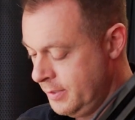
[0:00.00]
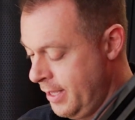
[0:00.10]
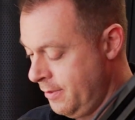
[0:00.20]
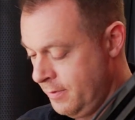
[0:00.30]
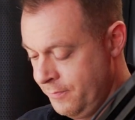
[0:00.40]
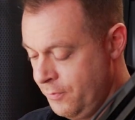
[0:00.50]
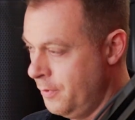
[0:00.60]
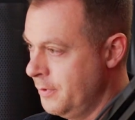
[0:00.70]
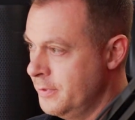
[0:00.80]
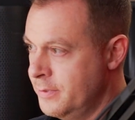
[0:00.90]
it's death,
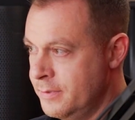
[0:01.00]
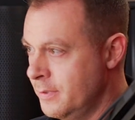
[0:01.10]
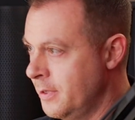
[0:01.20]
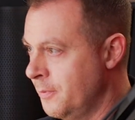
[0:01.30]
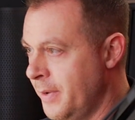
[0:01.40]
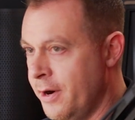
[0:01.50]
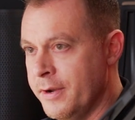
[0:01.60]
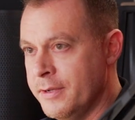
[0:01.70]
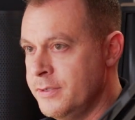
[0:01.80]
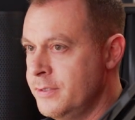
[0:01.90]
divorce,
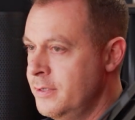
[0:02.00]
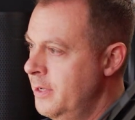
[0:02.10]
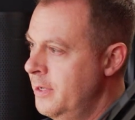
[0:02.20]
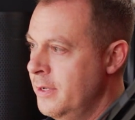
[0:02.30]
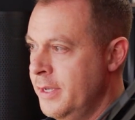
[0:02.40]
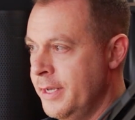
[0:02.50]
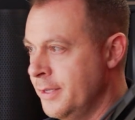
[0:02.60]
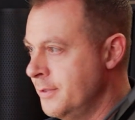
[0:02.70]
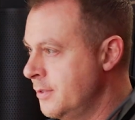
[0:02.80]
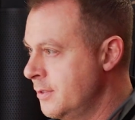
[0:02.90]
marriage,
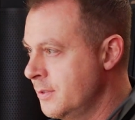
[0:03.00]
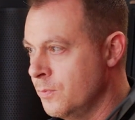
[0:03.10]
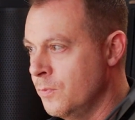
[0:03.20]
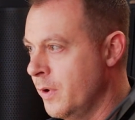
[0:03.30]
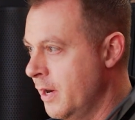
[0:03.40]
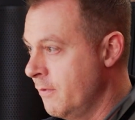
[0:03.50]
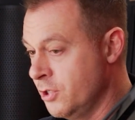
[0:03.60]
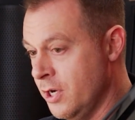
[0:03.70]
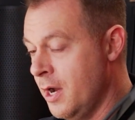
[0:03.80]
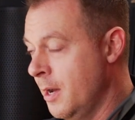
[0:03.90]
kids,
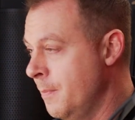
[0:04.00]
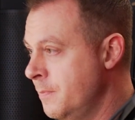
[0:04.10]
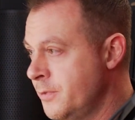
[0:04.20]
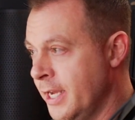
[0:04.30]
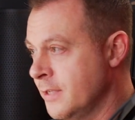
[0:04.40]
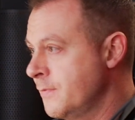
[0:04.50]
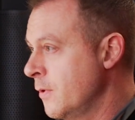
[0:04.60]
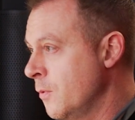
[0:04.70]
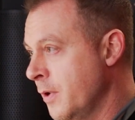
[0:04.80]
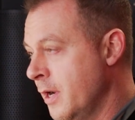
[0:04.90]
whatever, job transfer,